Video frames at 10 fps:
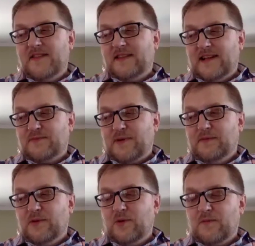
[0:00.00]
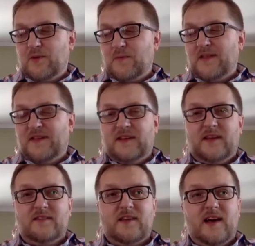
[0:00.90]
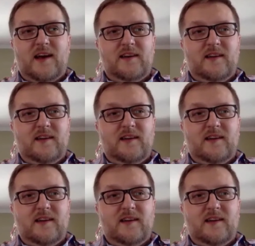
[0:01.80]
that's probably where my thinking's at.